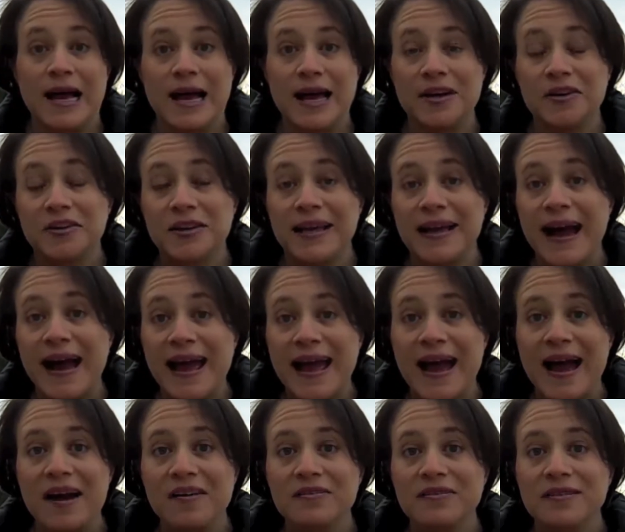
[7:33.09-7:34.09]
I don't think I
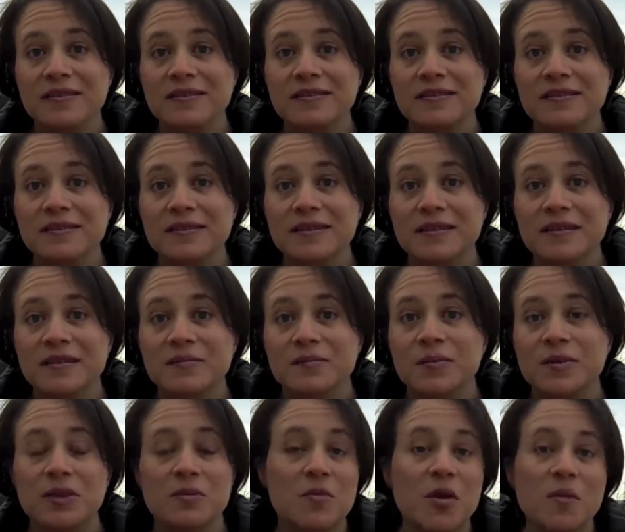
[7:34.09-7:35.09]
have.
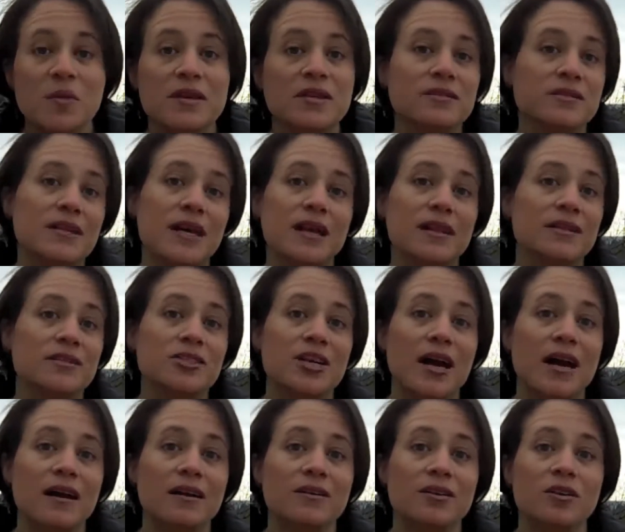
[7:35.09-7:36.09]
But the moment you tell a
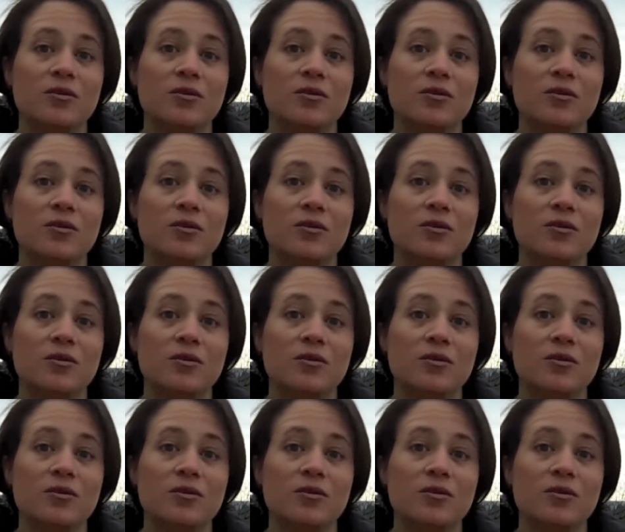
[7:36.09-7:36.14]
child,